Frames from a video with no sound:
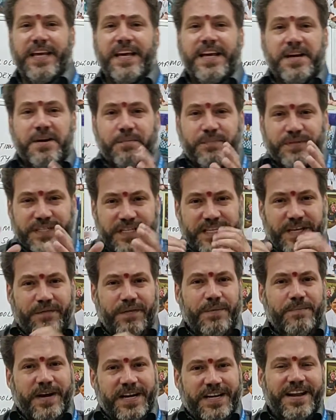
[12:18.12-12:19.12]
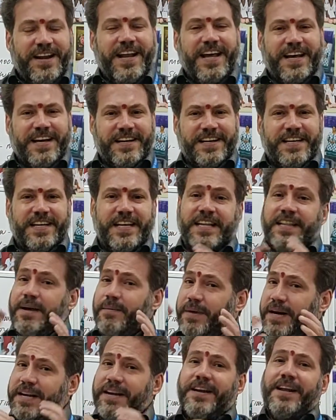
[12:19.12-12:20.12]
the Prithvi Mandala, in the
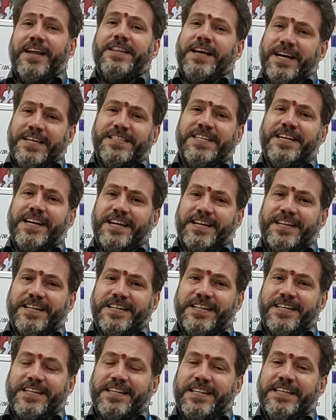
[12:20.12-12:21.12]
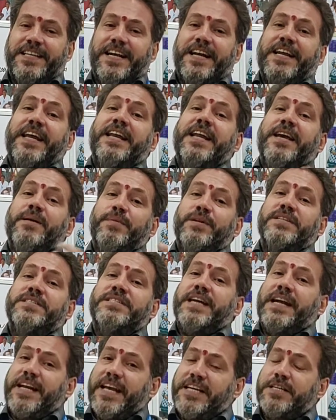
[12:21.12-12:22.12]
Mandala Dharana, that
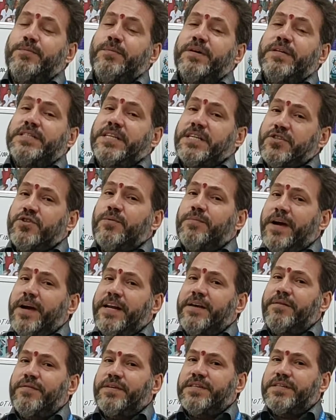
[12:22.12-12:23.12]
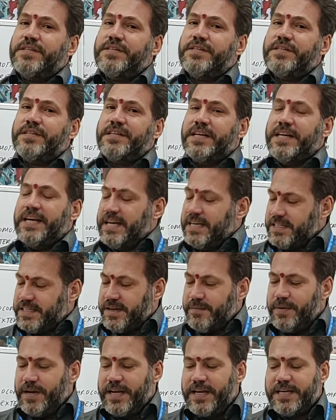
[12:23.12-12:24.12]
enables that experience to manifest.
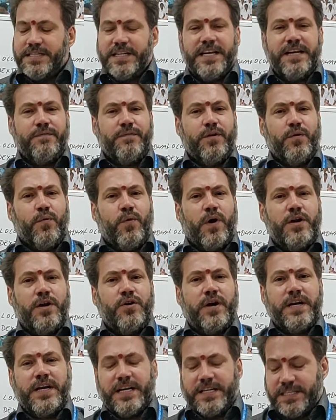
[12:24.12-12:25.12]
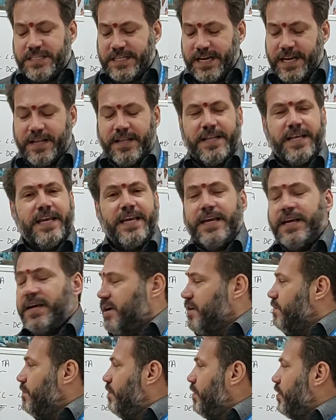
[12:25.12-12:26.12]
Similarly, if you want to understand
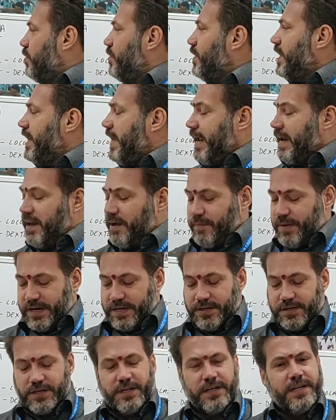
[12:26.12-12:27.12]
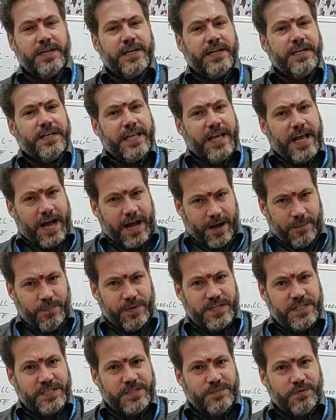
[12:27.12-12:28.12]
the fluid element, the
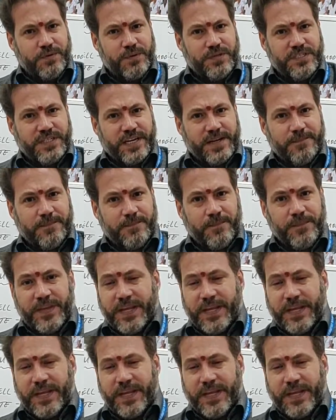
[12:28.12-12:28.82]
Apas Mudra,